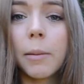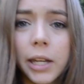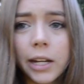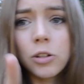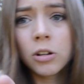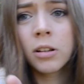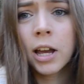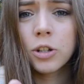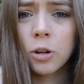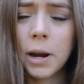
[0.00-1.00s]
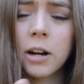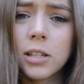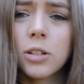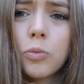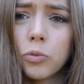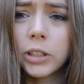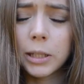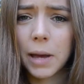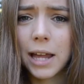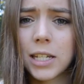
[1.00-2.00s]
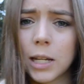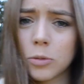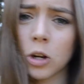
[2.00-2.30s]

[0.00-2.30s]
I'm kidding, don't lie to your parents. That's a really bad tip.